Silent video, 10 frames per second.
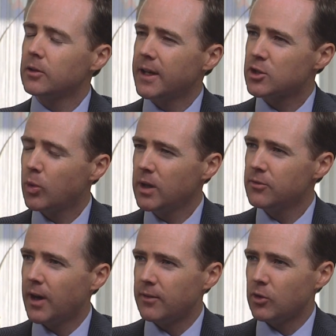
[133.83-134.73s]
Now, like
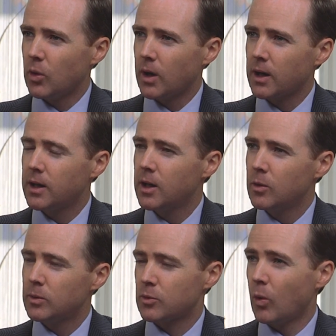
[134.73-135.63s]
25 York,
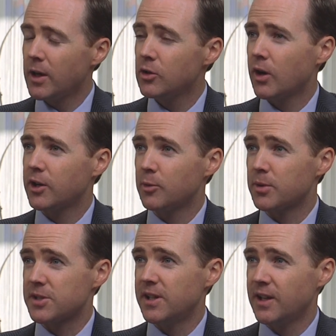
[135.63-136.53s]
with 1 York, you're
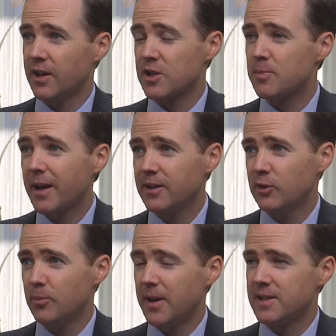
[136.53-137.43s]
proceeding on a
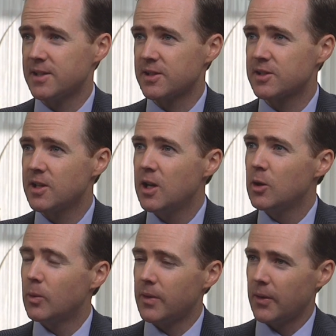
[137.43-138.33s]
speculative basis
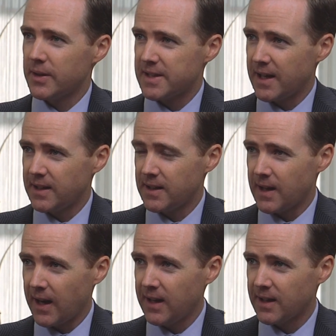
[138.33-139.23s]
without a tenant
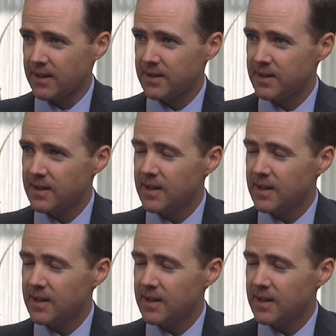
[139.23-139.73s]
in hand.